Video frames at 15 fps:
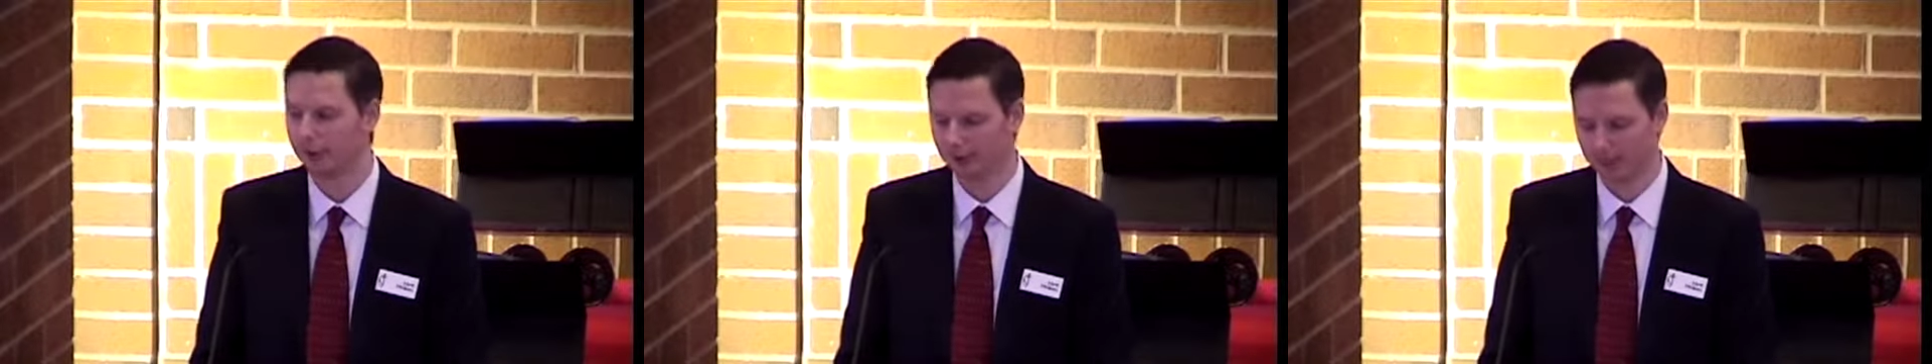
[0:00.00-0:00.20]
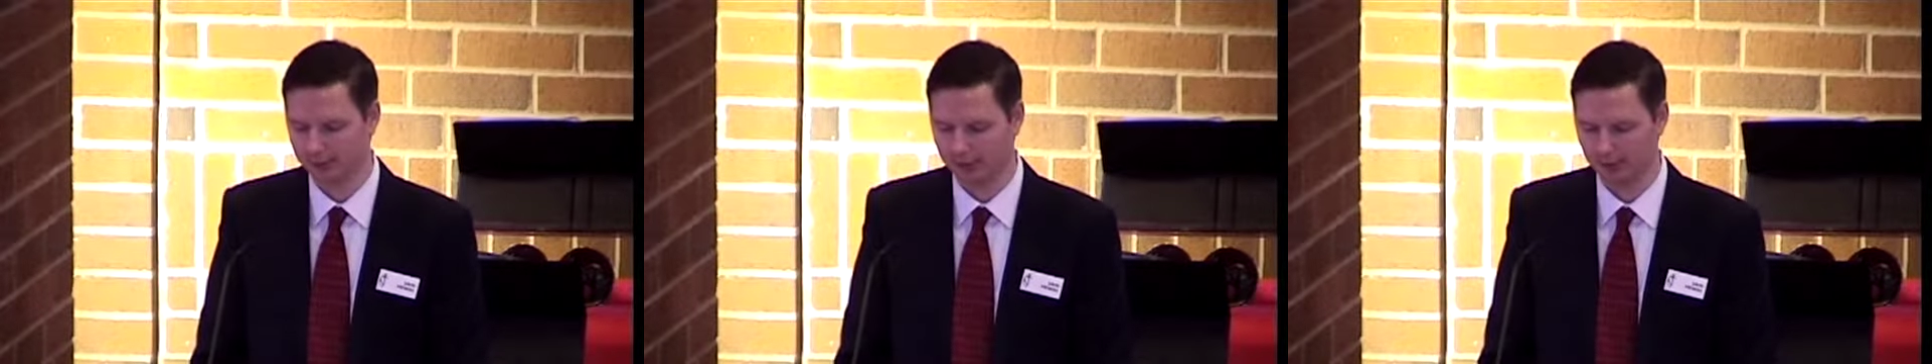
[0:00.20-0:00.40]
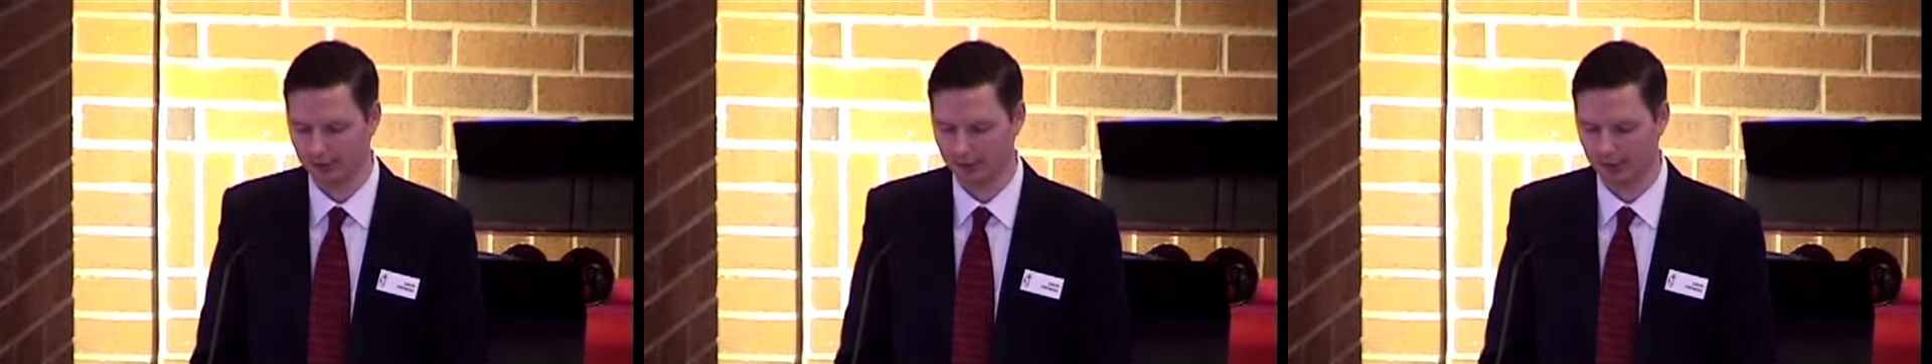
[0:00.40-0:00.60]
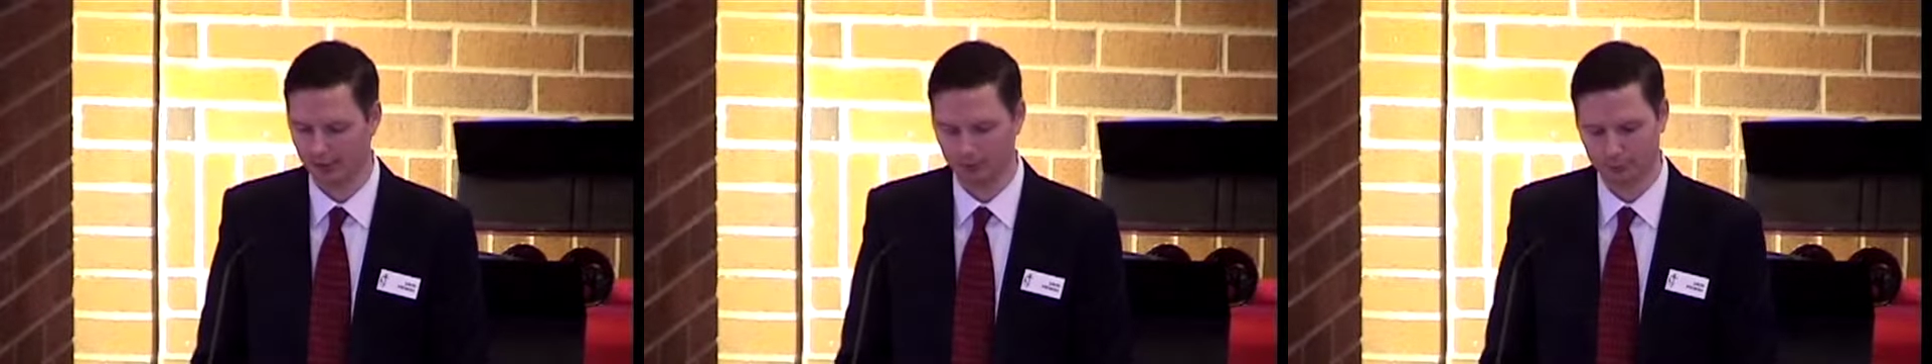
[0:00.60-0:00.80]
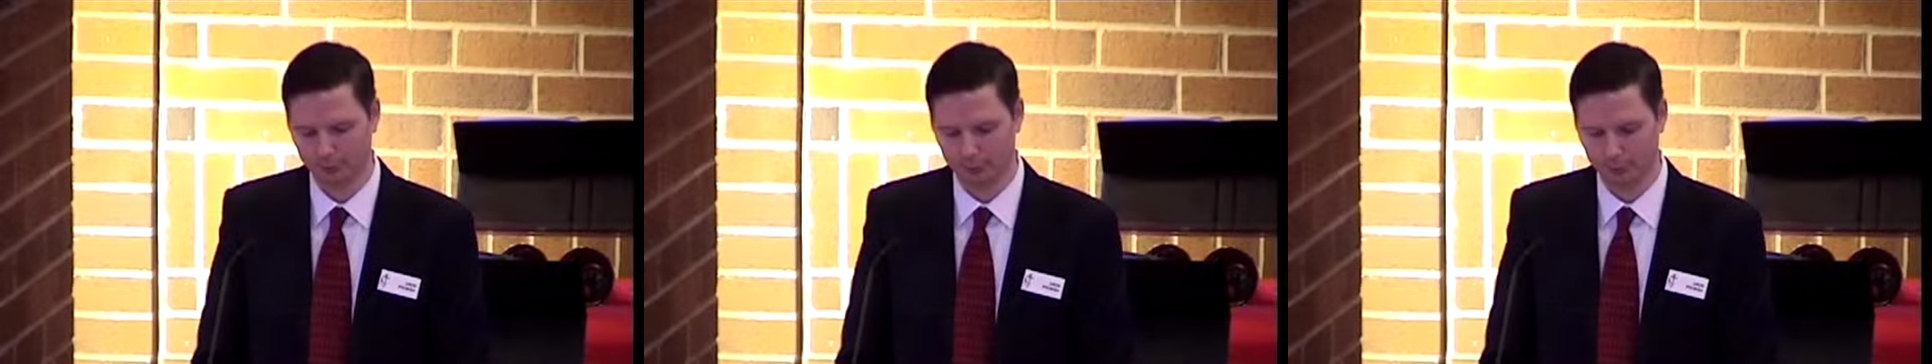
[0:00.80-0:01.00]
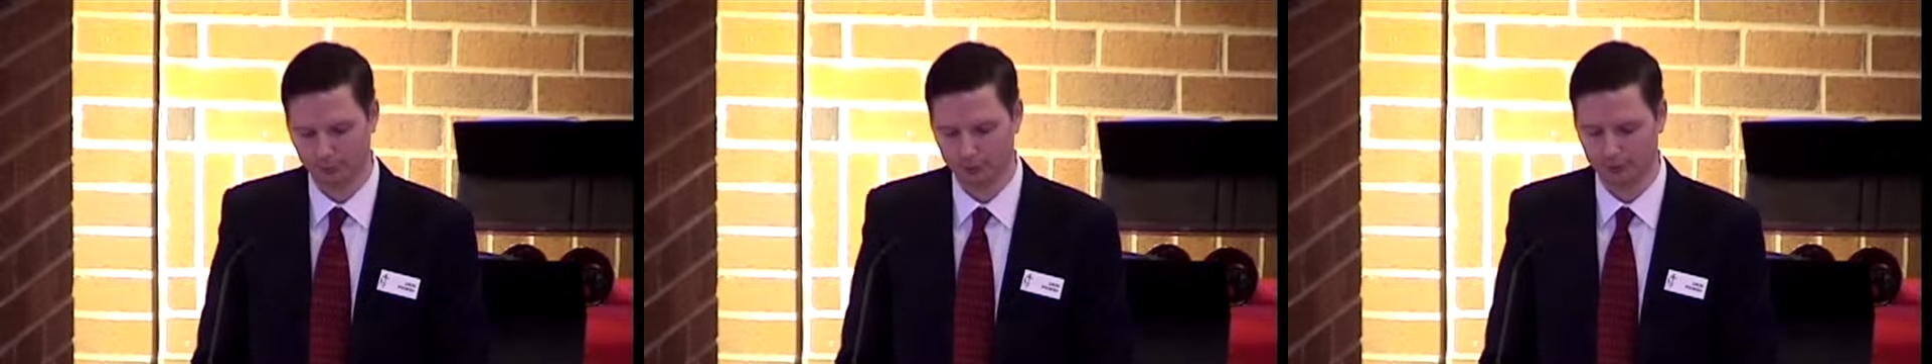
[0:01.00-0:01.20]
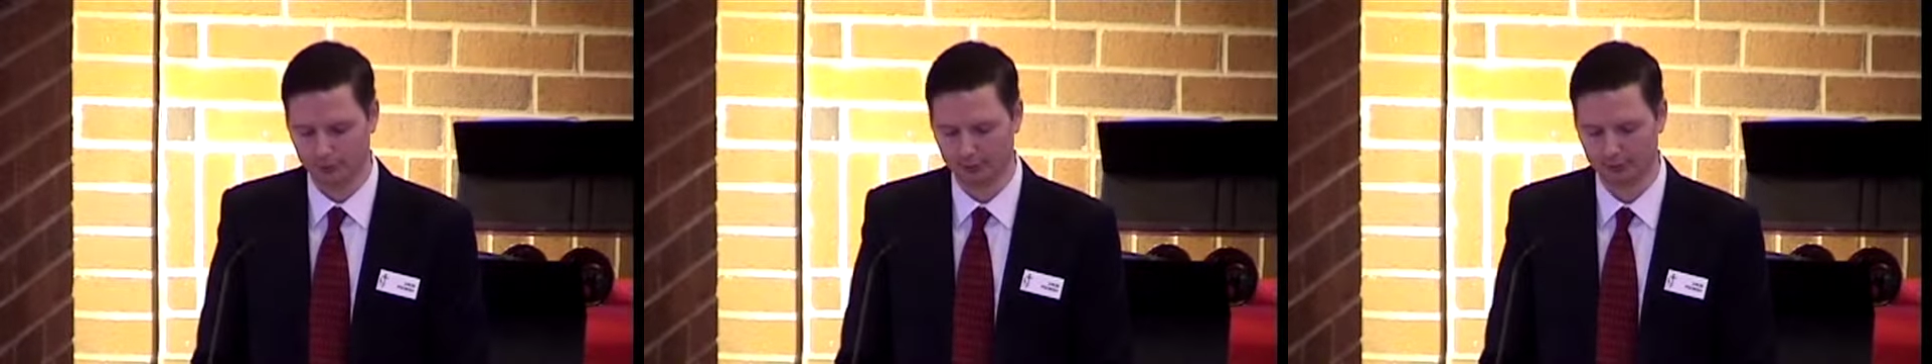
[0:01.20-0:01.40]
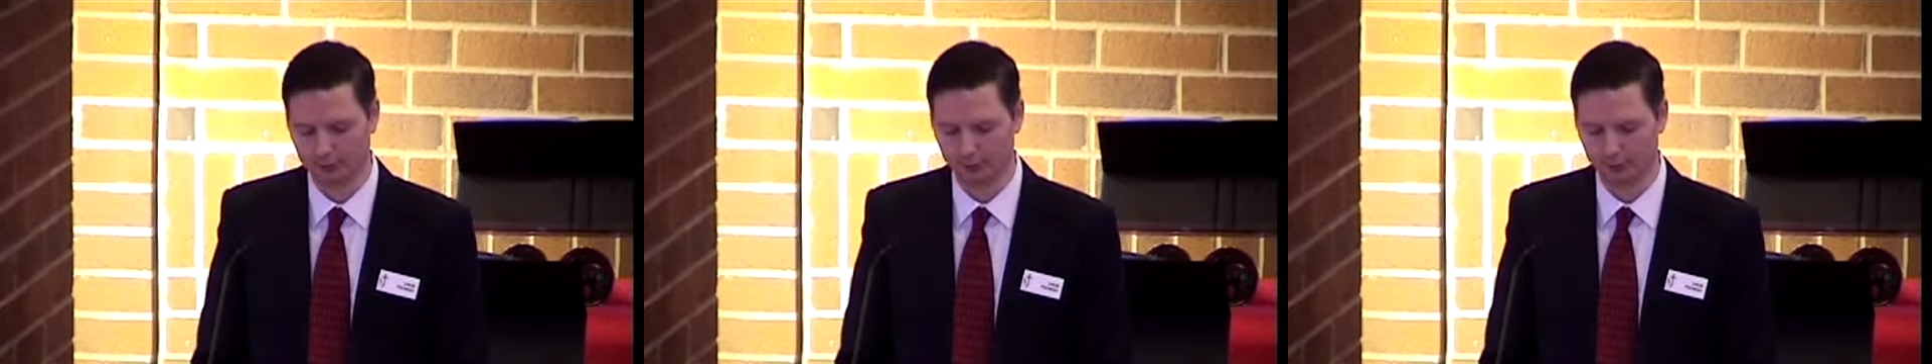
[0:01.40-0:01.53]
aside our absorption